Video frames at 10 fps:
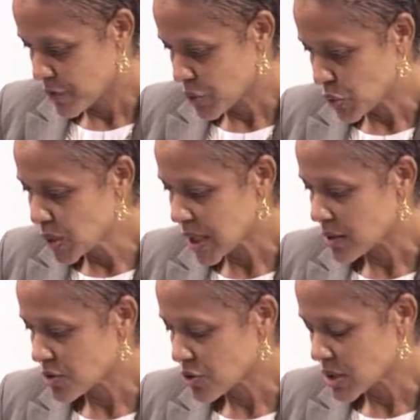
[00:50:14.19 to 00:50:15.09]
two
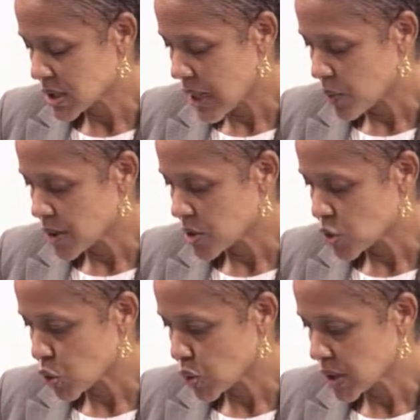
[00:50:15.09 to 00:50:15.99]
senators that was
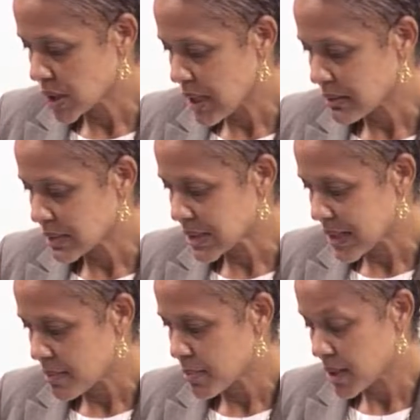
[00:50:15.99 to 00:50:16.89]
chosen at the
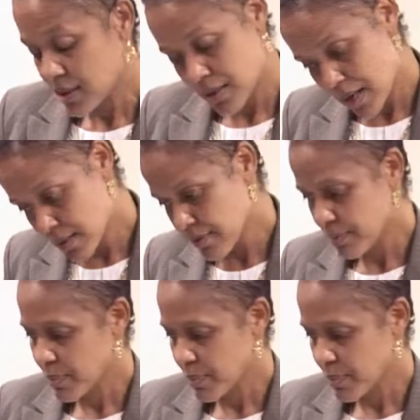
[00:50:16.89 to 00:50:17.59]
time by the then